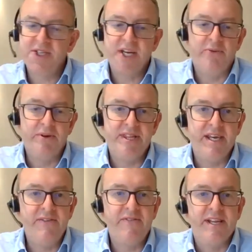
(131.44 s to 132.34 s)
We'll start with
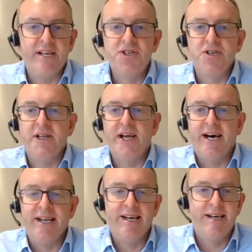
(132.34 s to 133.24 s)
the financial
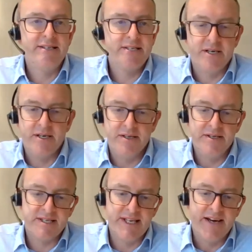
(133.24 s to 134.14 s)
highlights
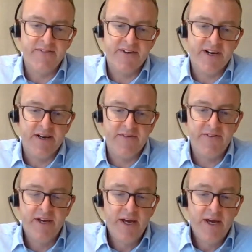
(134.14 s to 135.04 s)
on slide five.